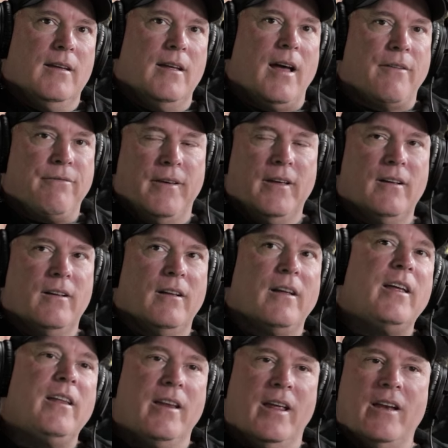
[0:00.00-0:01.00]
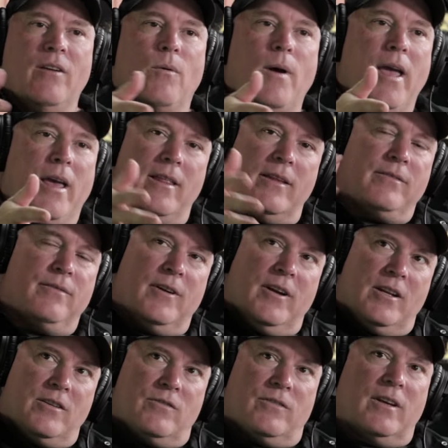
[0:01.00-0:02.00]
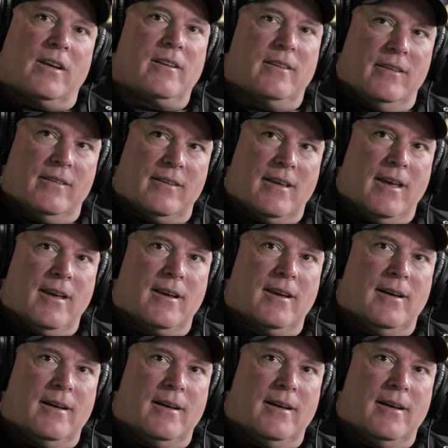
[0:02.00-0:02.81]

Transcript: I feel in a way that's very interesting because it's like